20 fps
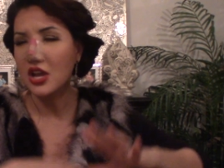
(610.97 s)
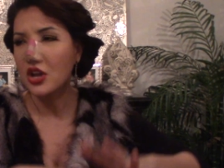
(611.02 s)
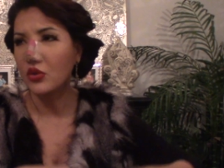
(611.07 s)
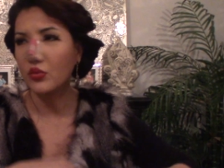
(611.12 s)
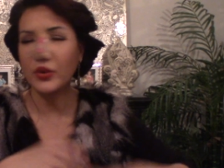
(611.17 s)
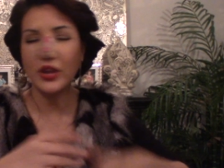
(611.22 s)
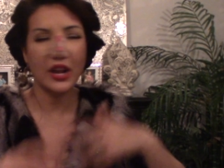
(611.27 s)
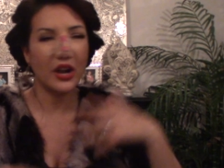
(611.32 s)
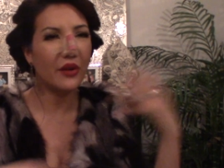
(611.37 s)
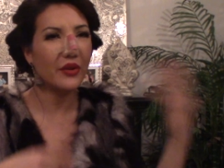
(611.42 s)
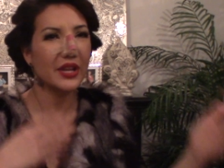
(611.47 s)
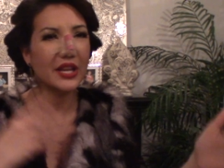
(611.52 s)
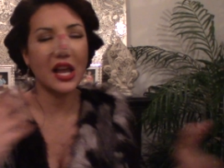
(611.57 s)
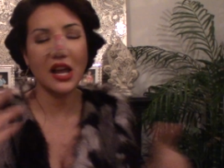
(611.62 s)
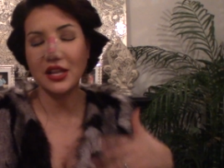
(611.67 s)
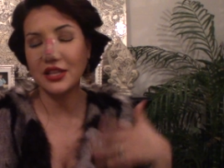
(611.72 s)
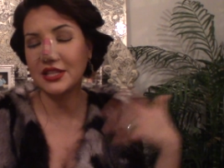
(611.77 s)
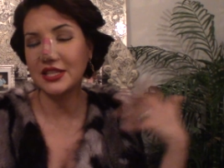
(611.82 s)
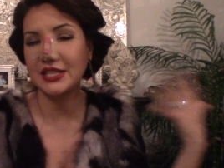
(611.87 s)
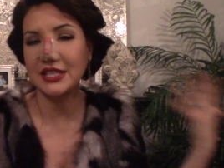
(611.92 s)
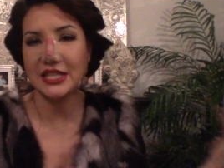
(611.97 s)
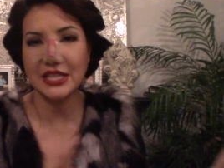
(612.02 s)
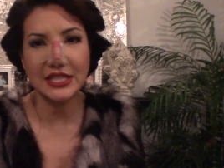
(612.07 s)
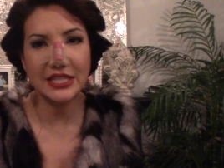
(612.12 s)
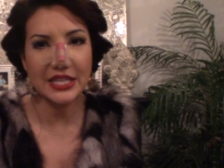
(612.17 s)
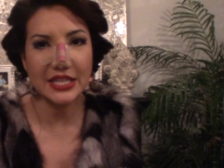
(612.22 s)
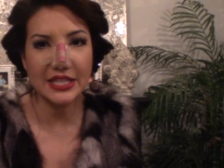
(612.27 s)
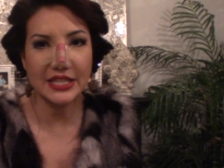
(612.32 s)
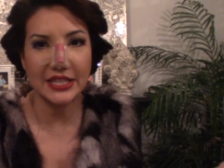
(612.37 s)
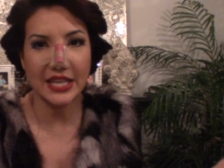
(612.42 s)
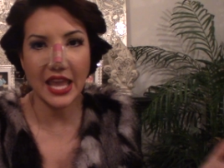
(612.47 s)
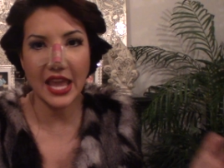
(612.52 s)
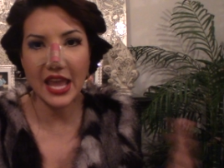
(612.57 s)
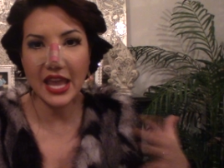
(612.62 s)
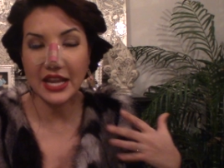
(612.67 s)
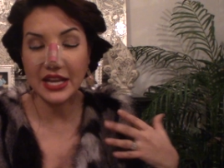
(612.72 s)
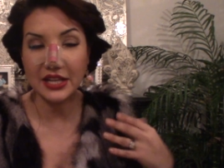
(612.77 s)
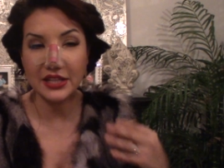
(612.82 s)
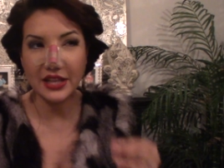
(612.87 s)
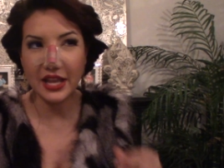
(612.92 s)
we had already gotten CT
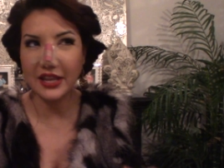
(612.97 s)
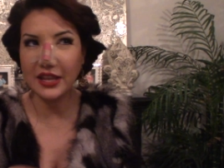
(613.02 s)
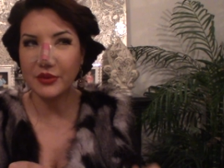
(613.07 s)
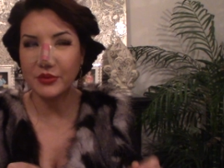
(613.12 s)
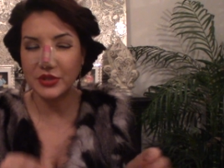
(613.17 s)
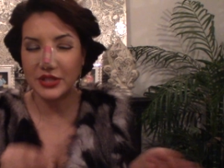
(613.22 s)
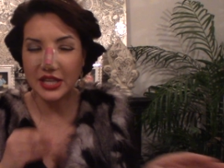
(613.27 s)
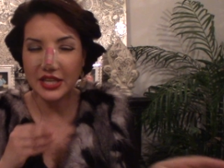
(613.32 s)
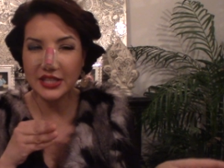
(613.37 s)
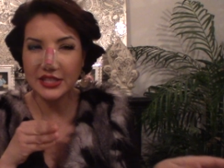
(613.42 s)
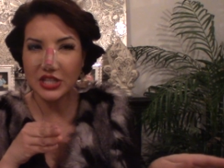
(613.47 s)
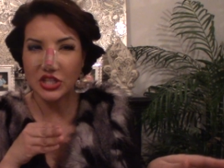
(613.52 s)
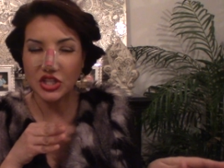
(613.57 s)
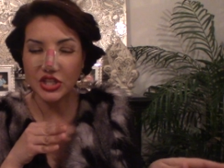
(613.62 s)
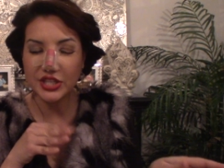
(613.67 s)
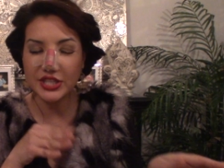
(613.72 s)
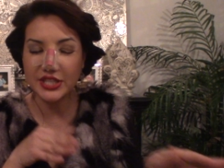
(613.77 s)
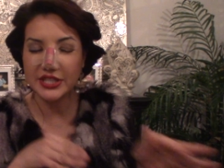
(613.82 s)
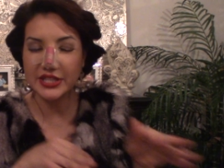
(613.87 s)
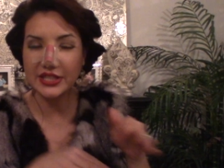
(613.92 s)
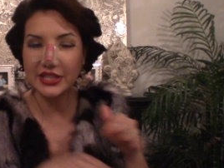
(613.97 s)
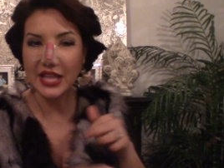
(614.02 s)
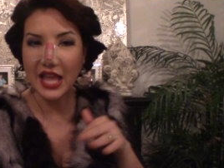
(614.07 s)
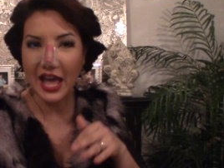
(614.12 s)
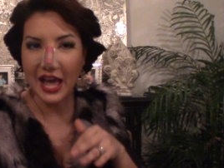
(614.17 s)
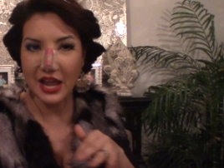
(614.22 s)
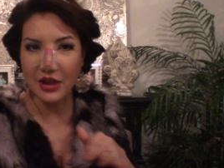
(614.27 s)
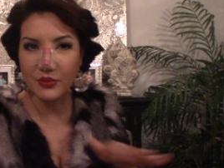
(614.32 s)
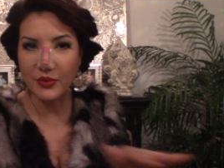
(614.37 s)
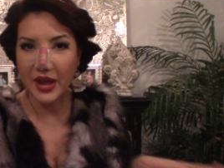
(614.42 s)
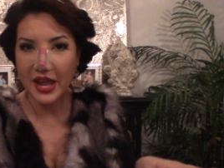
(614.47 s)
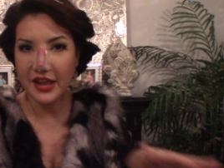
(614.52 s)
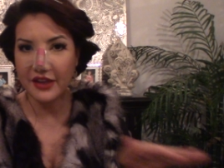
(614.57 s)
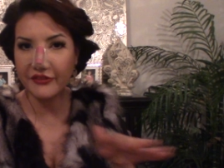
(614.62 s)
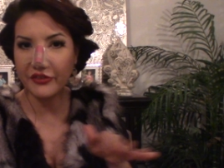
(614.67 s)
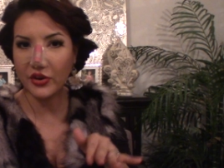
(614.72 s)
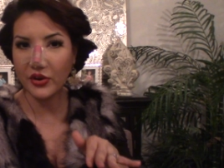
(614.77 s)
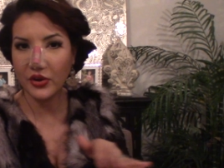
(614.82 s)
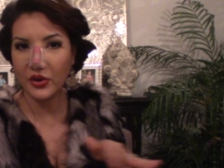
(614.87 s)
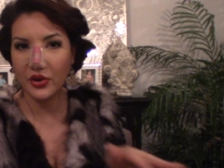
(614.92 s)
scan, and like it was like such a sly way of
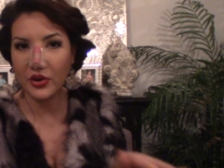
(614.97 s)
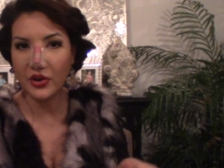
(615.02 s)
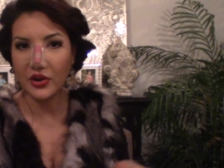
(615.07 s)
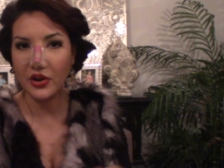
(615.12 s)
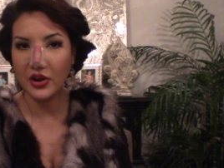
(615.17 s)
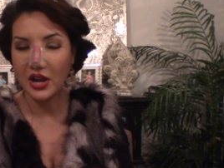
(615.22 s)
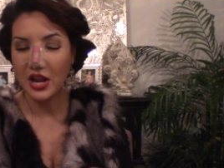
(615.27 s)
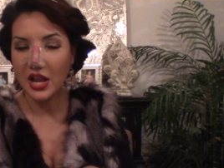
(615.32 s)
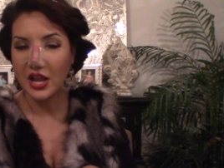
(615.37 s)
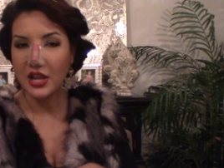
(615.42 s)
her,